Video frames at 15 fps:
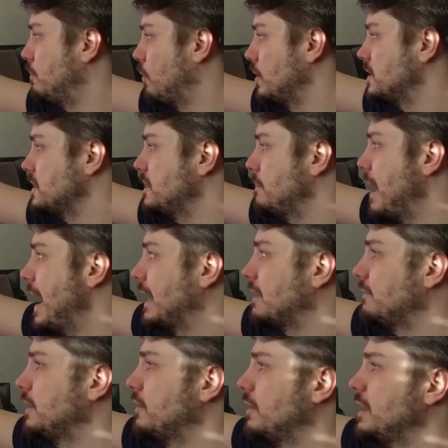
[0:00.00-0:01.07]
ports in the back
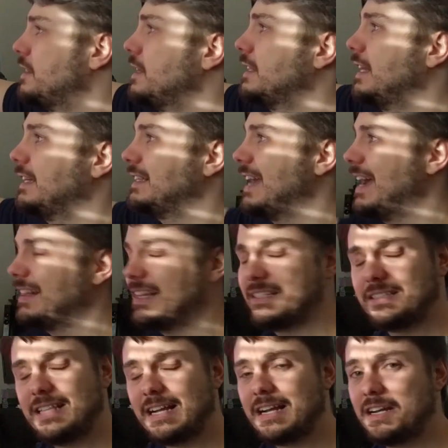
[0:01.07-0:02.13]
of it or anything like that.
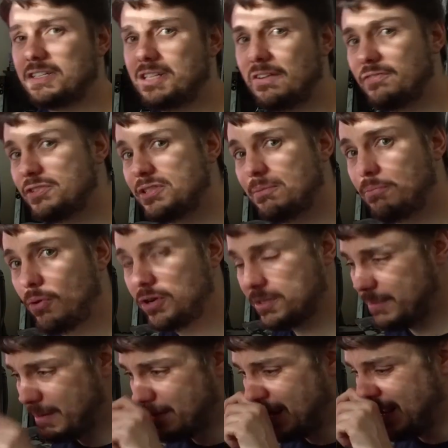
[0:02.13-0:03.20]
That kind of stuff isn't important
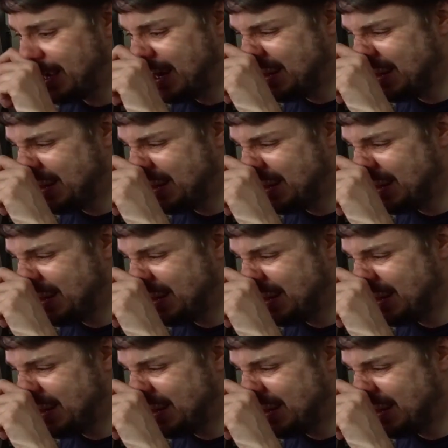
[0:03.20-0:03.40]
to me. But